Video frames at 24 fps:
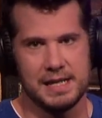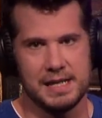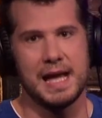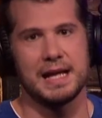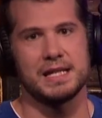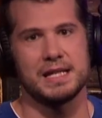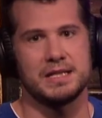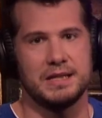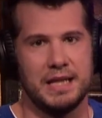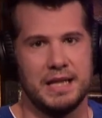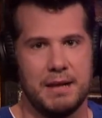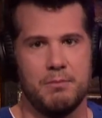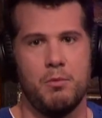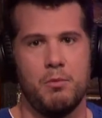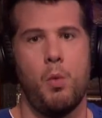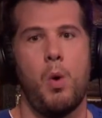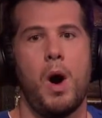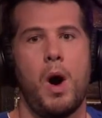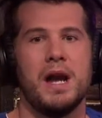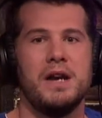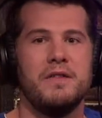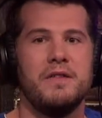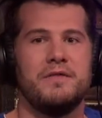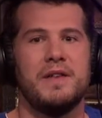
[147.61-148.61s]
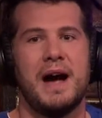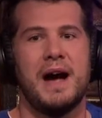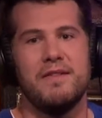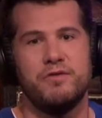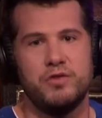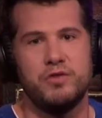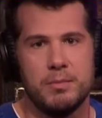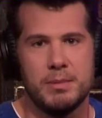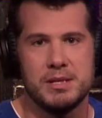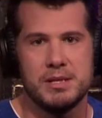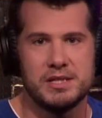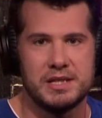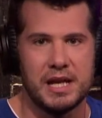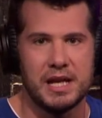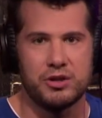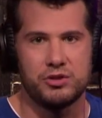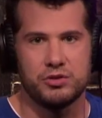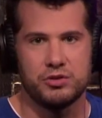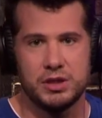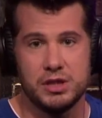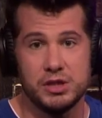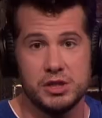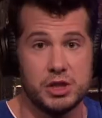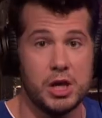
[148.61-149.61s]
Next claim, one in five women
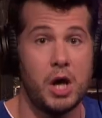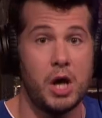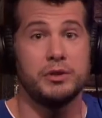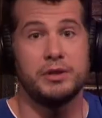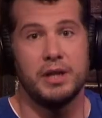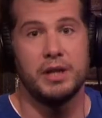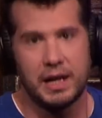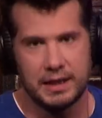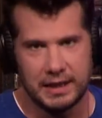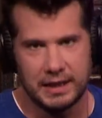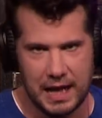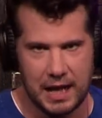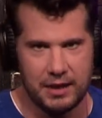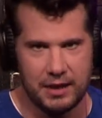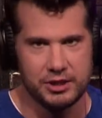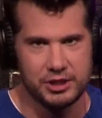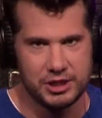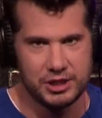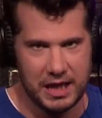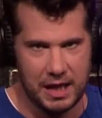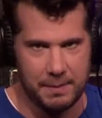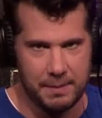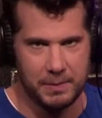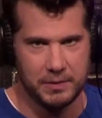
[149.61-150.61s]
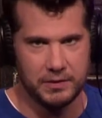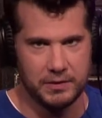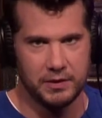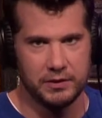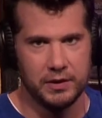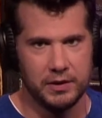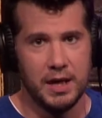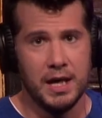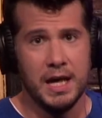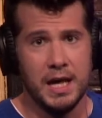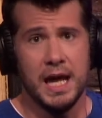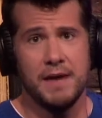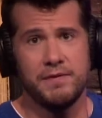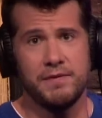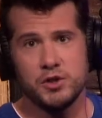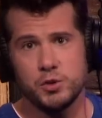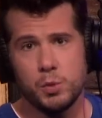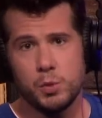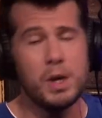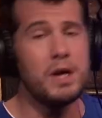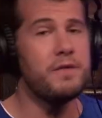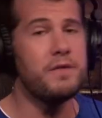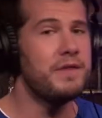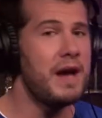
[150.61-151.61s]
sexually assaulted on college campuses. If there's
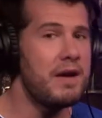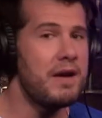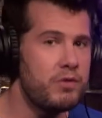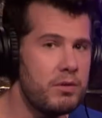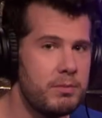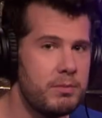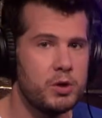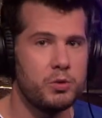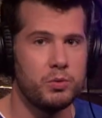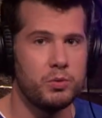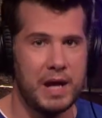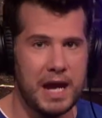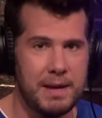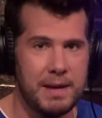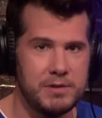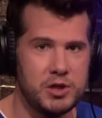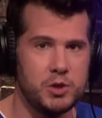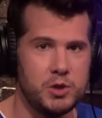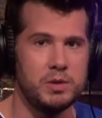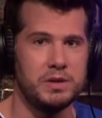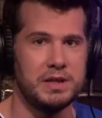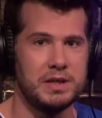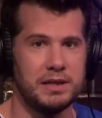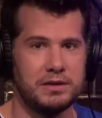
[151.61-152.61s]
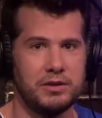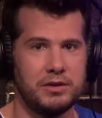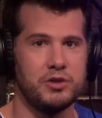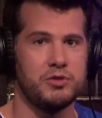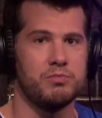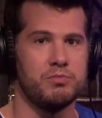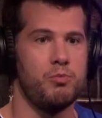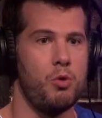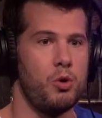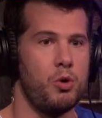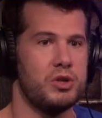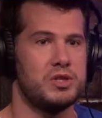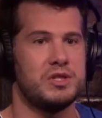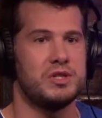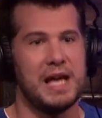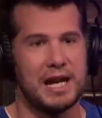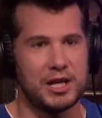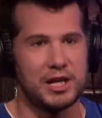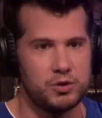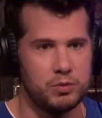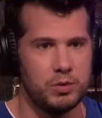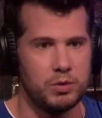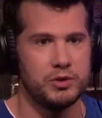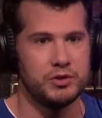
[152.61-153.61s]
one in five women raped, you would think there's more
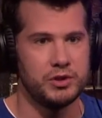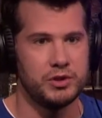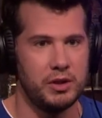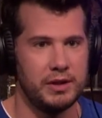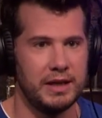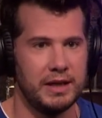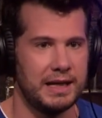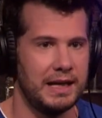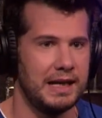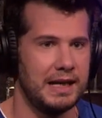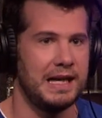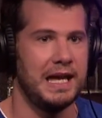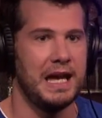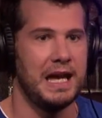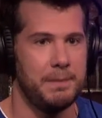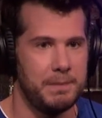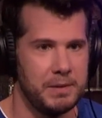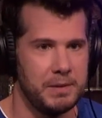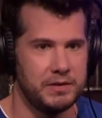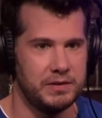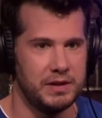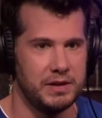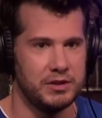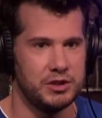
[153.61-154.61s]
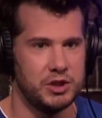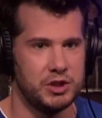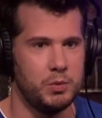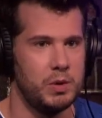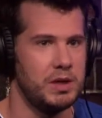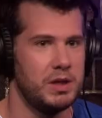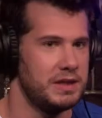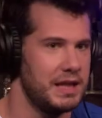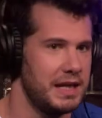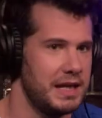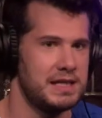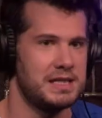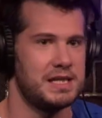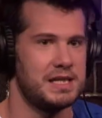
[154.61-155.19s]
sexual assault like on campus. Yeah, yeah. You yeah, wouldn't think more.